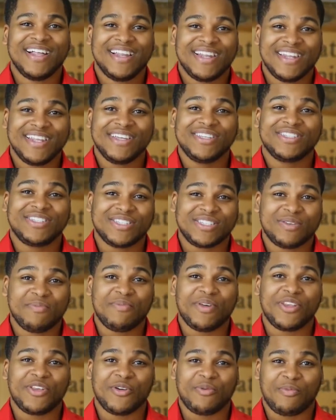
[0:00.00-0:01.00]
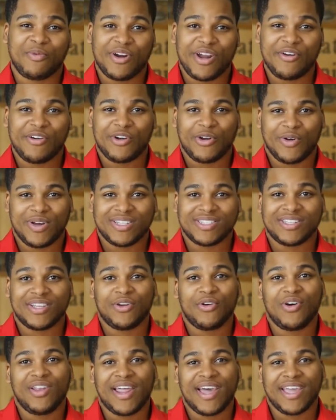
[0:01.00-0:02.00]
Links to submit your prayer requests and
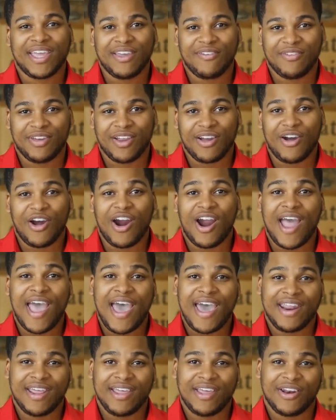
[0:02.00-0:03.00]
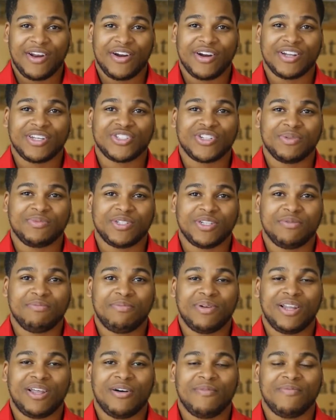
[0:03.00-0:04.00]
online giving are added in our description
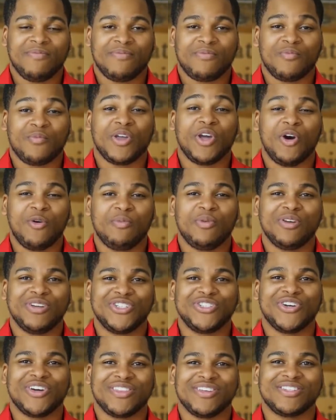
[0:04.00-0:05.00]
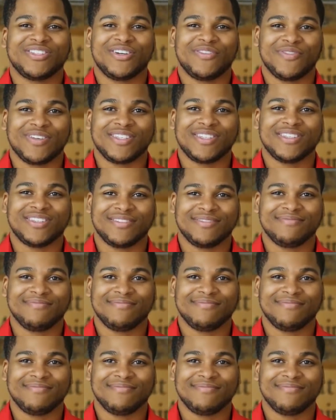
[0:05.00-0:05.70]
below. We hope you enjoy the service.